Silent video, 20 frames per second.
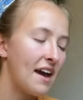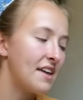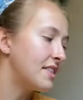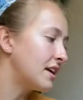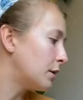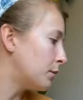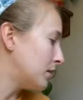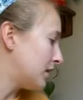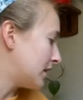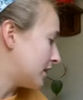
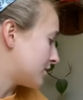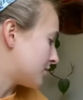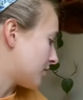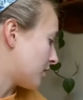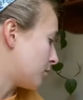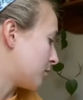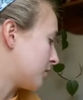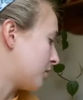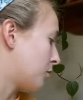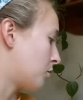we need to start
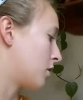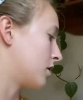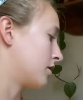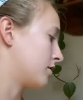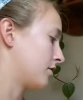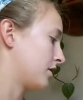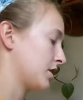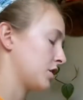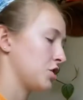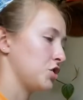with the
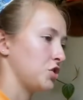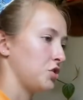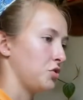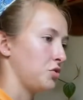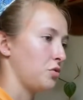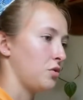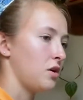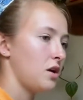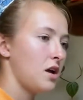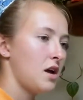Wandering
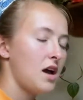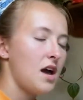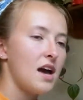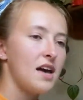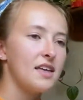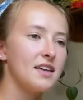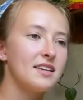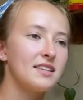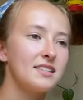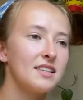Jew.
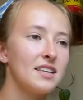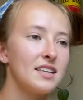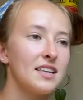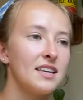It's a